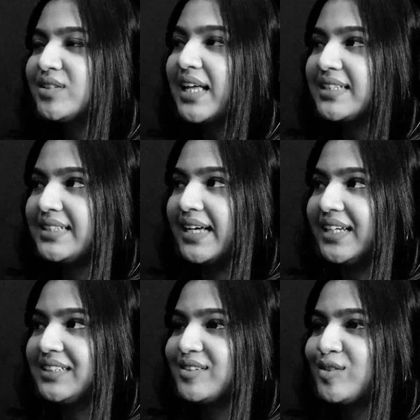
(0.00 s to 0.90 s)
So that's
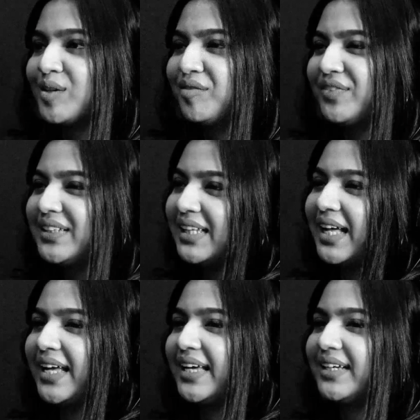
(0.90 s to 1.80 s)
that. So I feel
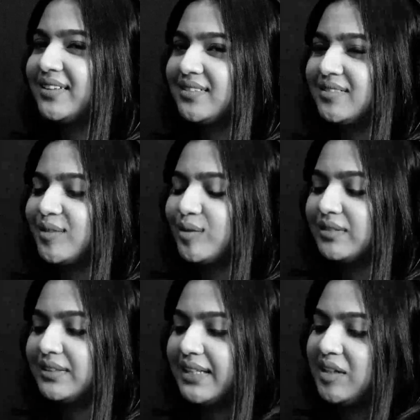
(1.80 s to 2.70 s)
like
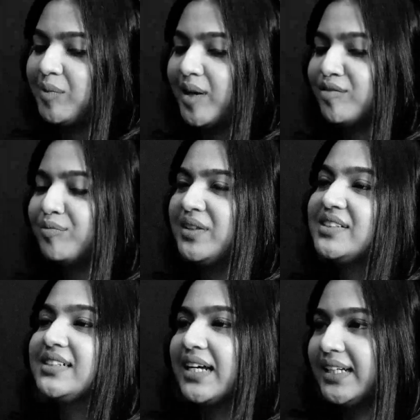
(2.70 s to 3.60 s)
that part of me
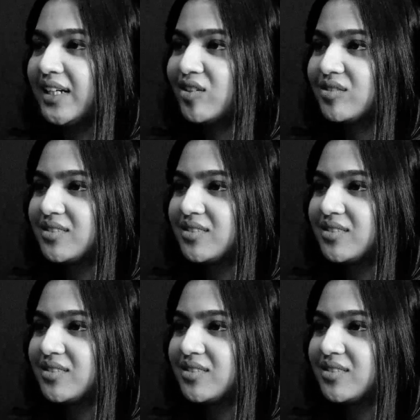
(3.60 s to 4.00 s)
is dying out.